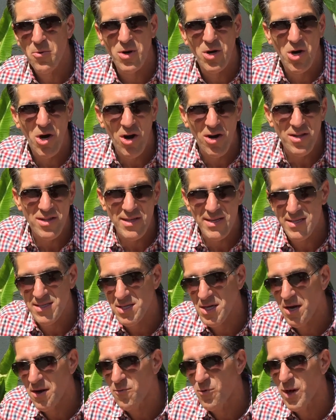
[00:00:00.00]

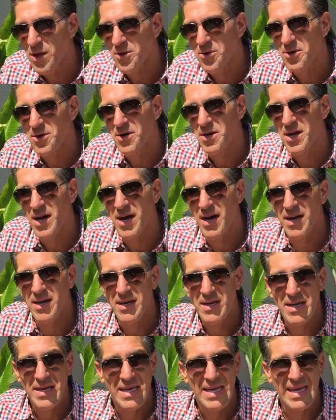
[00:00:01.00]
regardless of whether or not
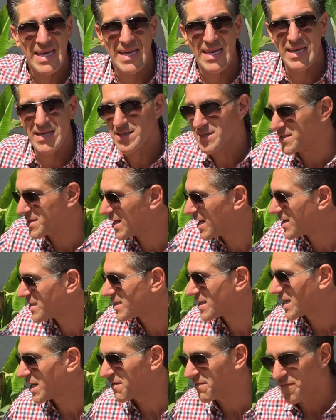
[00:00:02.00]
it
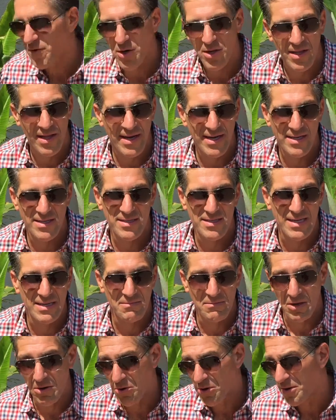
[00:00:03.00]
says it can fertilize
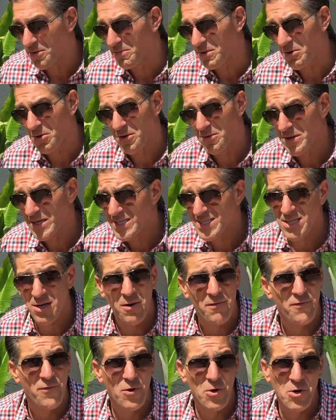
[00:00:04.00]
or is
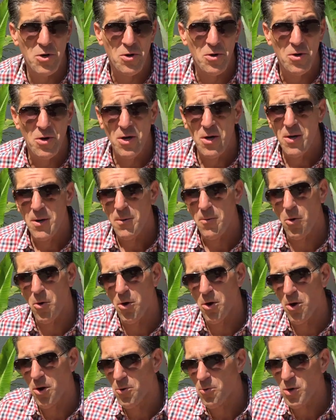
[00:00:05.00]
self-fertile
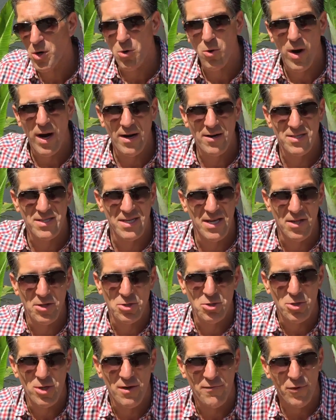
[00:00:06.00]
or requires
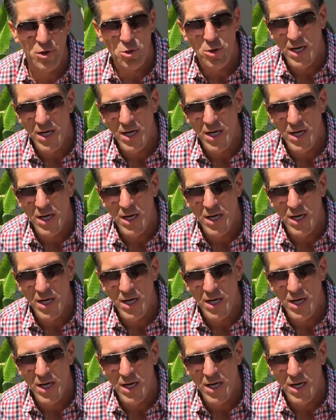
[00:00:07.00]
another tree for